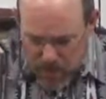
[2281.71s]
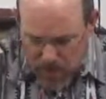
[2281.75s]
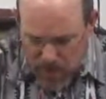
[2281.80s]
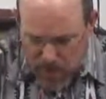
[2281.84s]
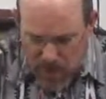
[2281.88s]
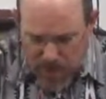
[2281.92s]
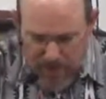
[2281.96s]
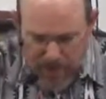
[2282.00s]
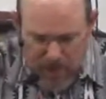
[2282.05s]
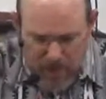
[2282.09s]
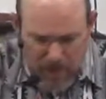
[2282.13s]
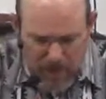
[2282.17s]

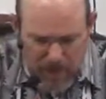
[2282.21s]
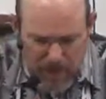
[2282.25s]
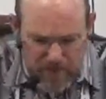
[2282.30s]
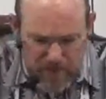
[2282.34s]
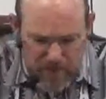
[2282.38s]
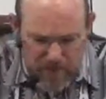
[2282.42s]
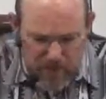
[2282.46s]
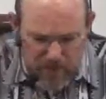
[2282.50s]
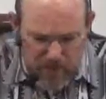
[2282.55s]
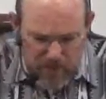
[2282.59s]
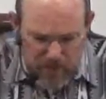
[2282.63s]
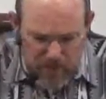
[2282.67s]
Lord, I'm agreeing
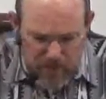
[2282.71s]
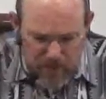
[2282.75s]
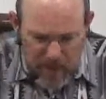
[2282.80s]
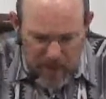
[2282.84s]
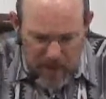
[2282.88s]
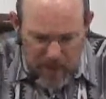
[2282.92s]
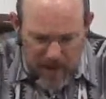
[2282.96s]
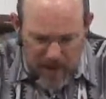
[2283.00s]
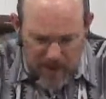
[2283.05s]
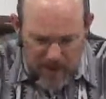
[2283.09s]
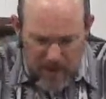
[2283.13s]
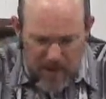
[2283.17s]
that you're
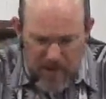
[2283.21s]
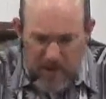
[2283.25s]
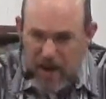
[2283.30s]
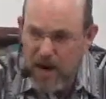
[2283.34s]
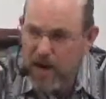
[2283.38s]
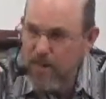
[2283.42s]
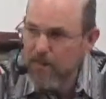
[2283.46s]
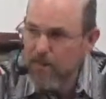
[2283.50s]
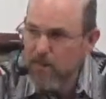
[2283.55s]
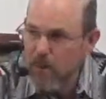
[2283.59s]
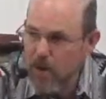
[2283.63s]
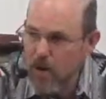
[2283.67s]
right and
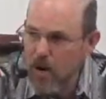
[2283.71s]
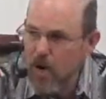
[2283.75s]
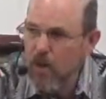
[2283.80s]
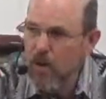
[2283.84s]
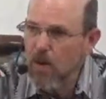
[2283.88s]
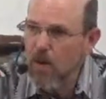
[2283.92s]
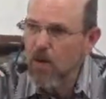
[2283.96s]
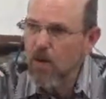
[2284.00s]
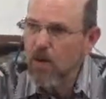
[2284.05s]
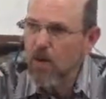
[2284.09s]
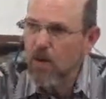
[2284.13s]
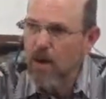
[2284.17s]
I'm
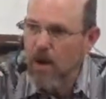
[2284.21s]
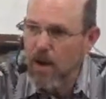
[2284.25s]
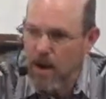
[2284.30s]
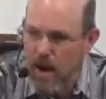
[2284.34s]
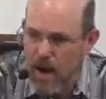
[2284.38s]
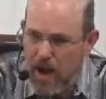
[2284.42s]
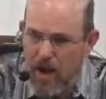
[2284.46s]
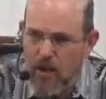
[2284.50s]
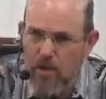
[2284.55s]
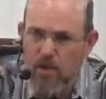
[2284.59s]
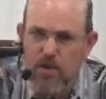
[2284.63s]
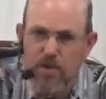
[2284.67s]

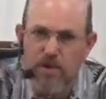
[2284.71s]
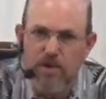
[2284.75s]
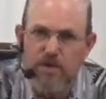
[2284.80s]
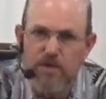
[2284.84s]
wrong, I want